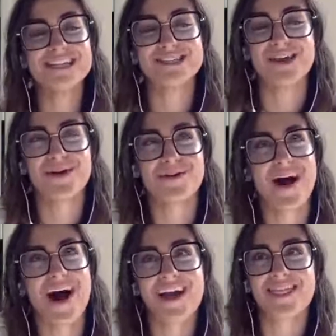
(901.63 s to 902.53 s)
So
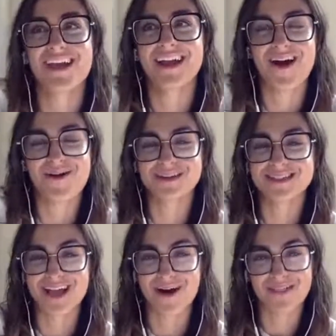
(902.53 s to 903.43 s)
I think I want to
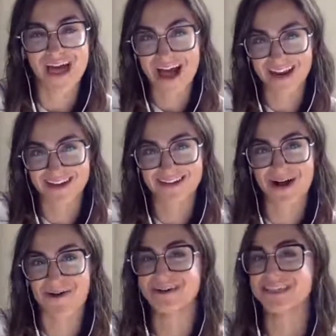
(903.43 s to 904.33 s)
start with Anna.
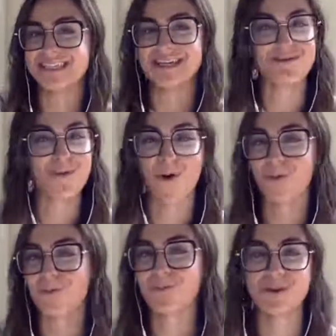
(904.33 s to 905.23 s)
I want to see what
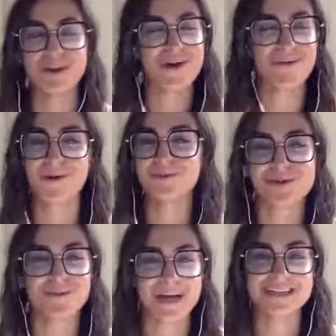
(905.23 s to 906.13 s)
was
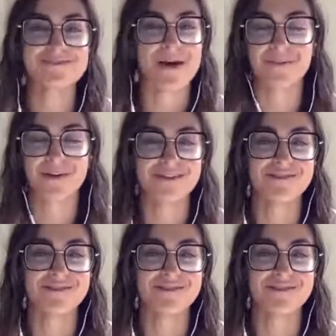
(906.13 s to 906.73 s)
your best memory in